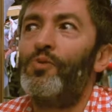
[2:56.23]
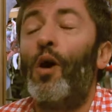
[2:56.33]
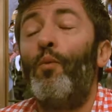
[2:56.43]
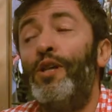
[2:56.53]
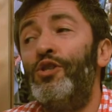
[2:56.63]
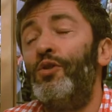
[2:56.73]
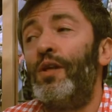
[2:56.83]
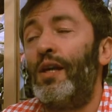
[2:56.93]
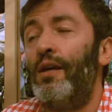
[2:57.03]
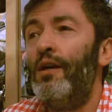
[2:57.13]
So I went to
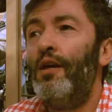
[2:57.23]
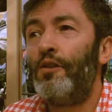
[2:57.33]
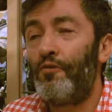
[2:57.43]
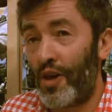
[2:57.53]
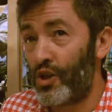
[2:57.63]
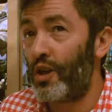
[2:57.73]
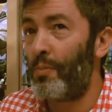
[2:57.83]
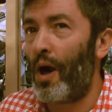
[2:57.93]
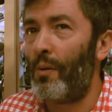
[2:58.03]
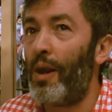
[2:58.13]
the fashion
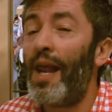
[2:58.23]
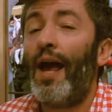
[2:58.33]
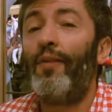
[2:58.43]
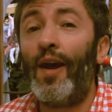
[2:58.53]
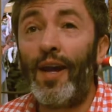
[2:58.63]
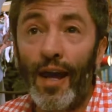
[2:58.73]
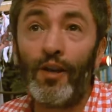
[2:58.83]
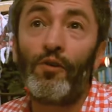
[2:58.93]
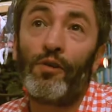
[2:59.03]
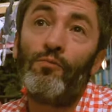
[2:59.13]
department, and they'd had
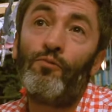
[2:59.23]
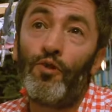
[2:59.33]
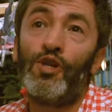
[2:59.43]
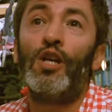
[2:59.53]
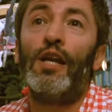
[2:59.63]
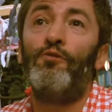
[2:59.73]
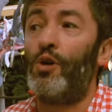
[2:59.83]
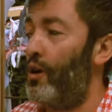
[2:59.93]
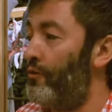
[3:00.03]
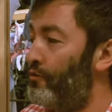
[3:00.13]
a fresh
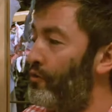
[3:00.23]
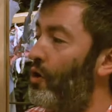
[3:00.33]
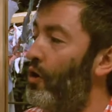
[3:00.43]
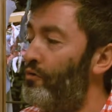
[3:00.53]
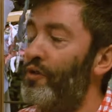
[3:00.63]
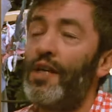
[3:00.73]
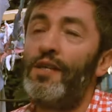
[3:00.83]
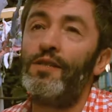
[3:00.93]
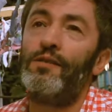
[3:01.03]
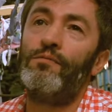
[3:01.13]
delivery of
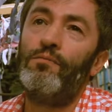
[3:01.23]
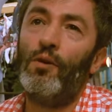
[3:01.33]
these,